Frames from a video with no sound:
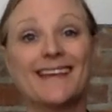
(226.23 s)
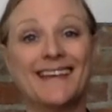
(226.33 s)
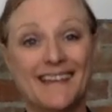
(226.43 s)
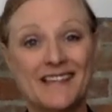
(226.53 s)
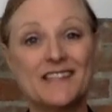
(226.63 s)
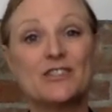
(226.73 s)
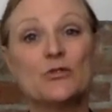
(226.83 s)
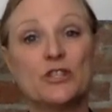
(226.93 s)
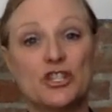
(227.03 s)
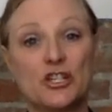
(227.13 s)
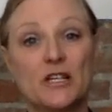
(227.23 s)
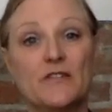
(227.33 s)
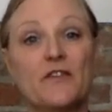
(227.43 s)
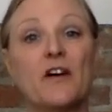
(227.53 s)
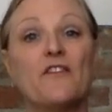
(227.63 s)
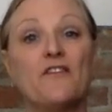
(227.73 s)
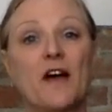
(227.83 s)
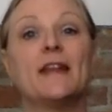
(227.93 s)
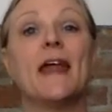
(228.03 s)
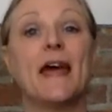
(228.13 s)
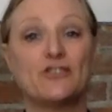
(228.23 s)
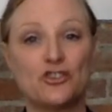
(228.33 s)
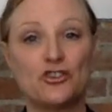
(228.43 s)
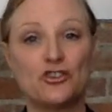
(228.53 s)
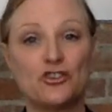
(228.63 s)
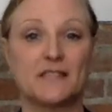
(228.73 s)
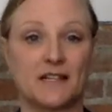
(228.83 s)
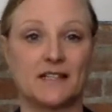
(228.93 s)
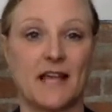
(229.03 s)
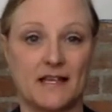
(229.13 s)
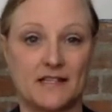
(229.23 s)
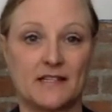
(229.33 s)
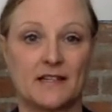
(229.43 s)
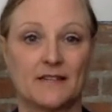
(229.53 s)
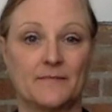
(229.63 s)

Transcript: is to achieve financial success.